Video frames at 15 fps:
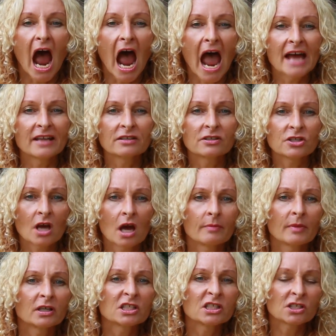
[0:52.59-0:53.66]
And
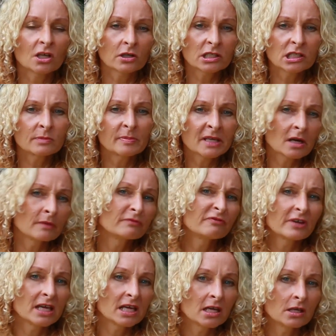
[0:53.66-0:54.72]
I decided to become
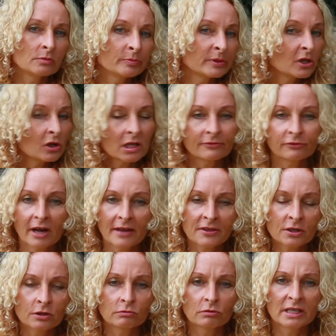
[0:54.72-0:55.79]
vegan purely for
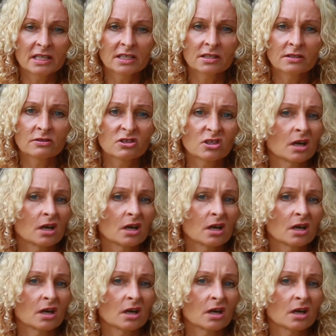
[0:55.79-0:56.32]
ethical reasons.